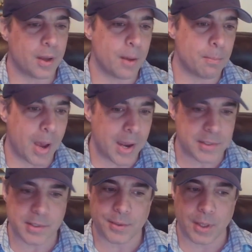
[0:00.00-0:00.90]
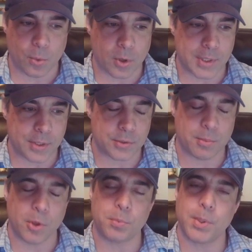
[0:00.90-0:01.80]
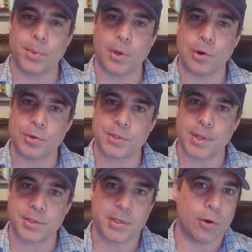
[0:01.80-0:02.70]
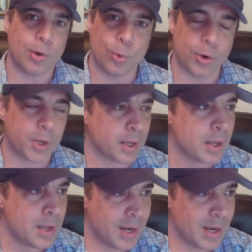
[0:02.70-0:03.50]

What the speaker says: Mine's still not working. There's some other people that still aren't working,